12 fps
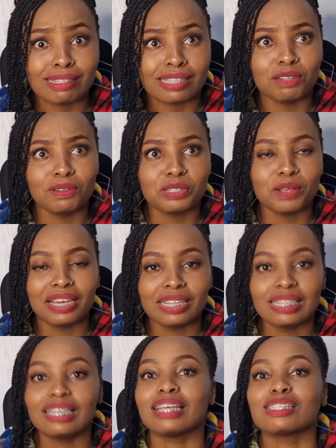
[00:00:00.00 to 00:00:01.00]
Is he called Swaggy
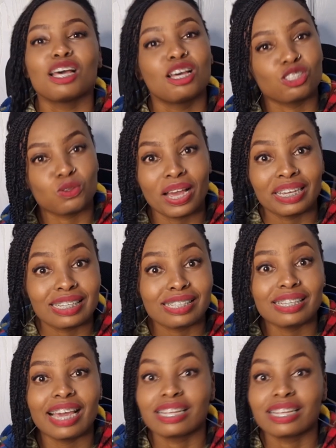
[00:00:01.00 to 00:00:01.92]
C? Yes, Swaggy C.